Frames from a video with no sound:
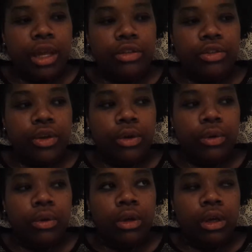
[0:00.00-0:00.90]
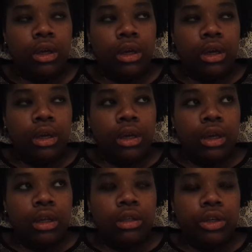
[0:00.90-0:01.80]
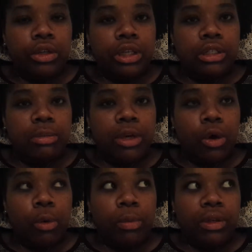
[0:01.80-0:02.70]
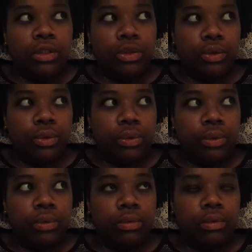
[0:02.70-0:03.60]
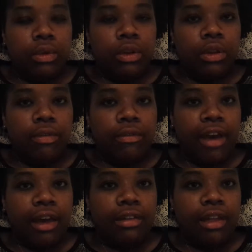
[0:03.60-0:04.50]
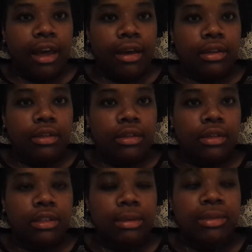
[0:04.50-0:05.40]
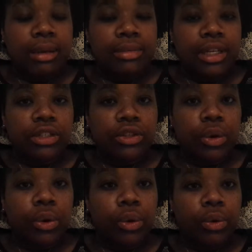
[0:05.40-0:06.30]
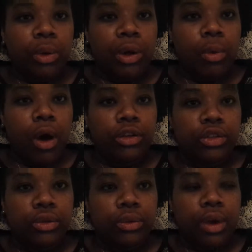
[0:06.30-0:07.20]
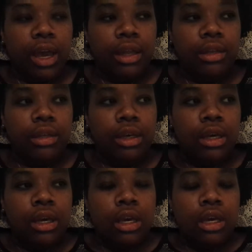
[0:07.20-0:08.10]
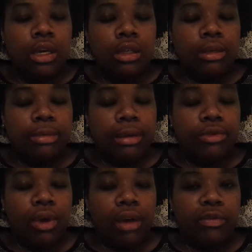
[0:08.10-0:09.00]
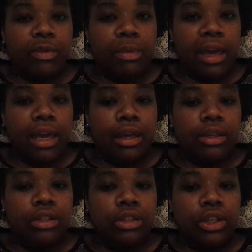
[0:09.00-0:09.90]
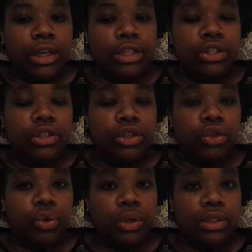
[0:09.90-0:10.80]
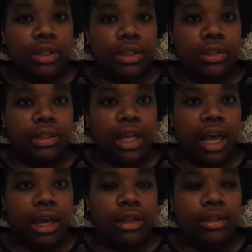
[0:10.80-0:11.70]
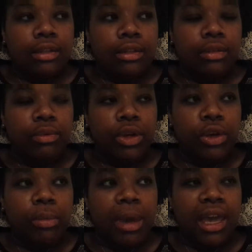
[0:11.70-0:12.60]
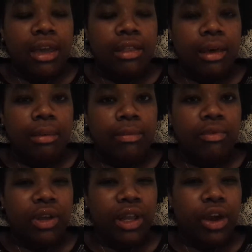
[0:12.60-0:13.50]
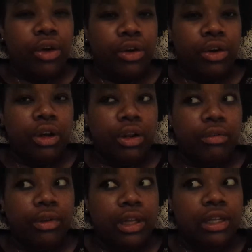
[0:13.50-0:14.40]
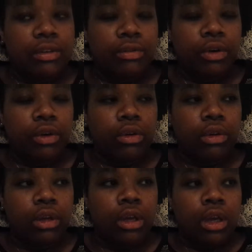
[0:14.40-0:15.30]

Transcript: And so learning to be open to the fact that sometimes things don't go the way you want to, and sometimes you have to make changes and choices that when you're making them really hurt and are really difficult,